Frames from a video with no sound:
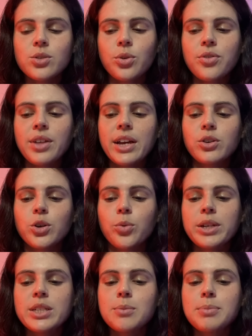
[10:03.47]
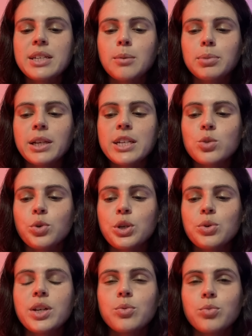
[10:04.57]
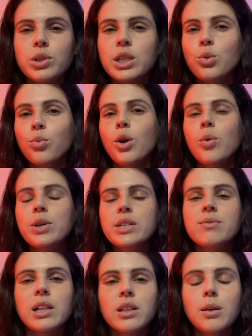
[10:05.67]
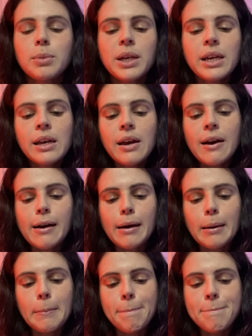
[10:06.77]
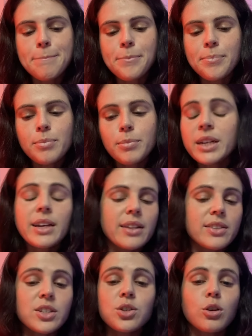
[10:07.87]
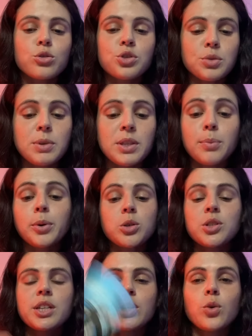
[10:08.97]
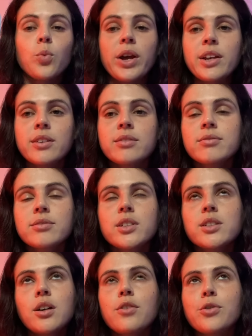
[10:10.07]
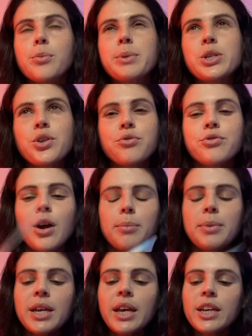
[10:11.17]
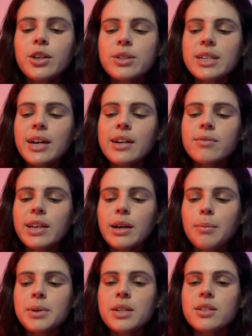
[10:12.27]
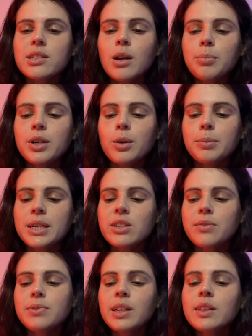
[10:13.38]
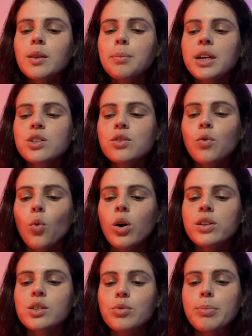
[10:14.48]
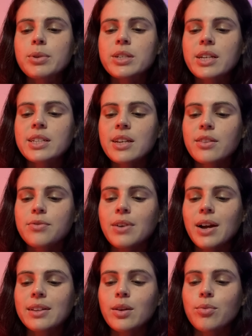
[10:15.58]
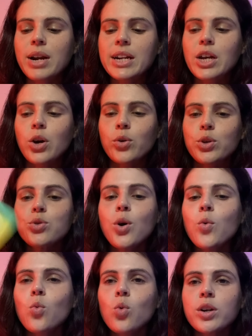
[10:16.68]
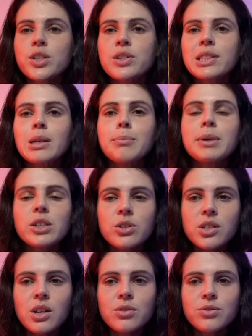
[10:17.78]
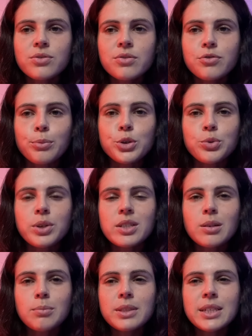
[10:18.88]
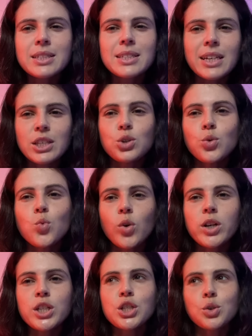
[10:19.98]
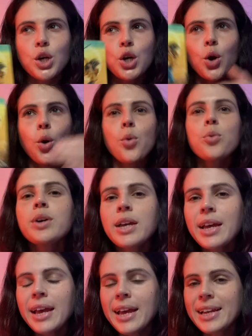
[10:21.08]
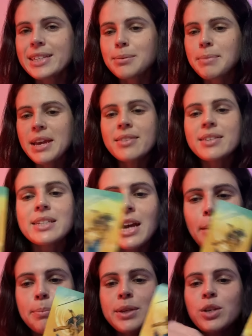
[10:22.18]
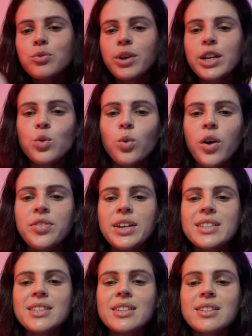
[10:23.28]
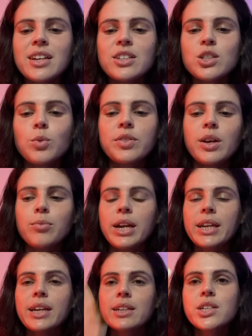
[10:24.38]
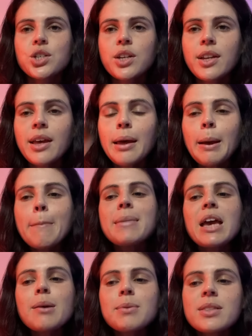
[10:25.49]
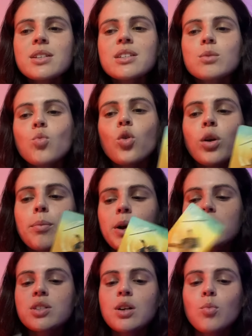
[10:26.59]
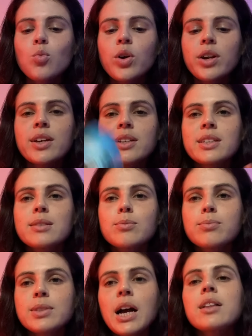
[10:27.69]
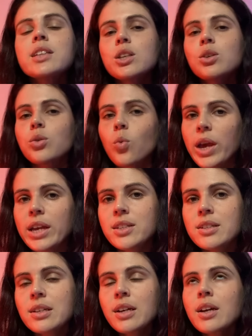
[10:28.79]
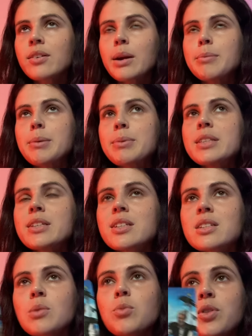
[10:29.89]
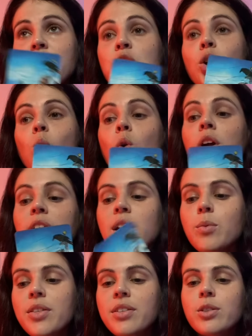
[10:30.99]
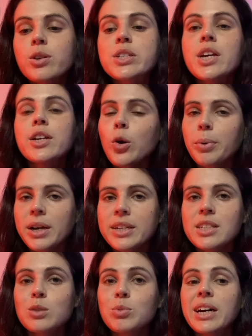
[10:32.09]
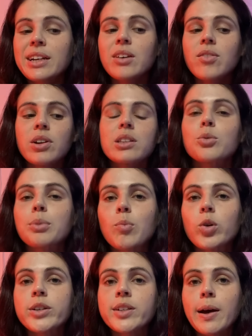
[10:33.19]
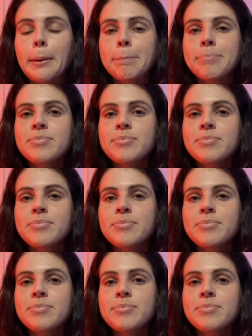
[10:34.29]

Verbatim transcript: or that you're going to be in a place where you can really grow and develop. Um, but again, this could also just be the person that you're waiting confirmation from. You know, it's kind of like I'm in a slump here because I feel like the Page of Wands is representing the fact that right now you don't want to limit yourself from doing something. It's like you want to go and make this happen, right? You want that success, you want that recognition. Maybe this is more about someone telling you to wait, right? Maybe this is someone that you're working with and they're saying, no, Pisces, we got to give it a little bit more time.